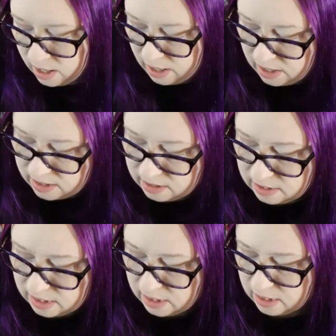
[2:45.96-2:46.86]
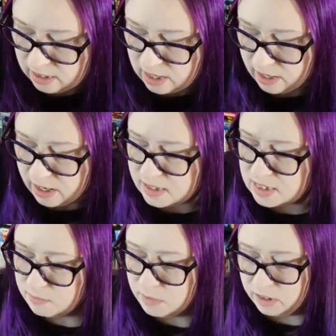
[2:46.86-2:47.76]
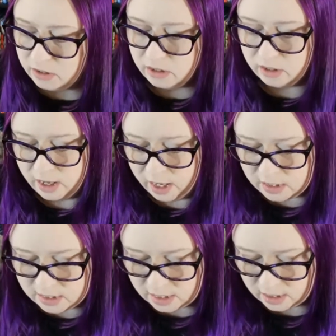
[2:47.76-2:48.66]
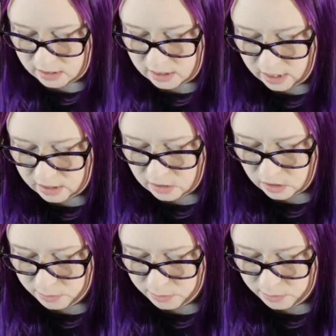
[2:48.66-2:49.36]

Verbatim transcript: And then I got some little hand sanitizer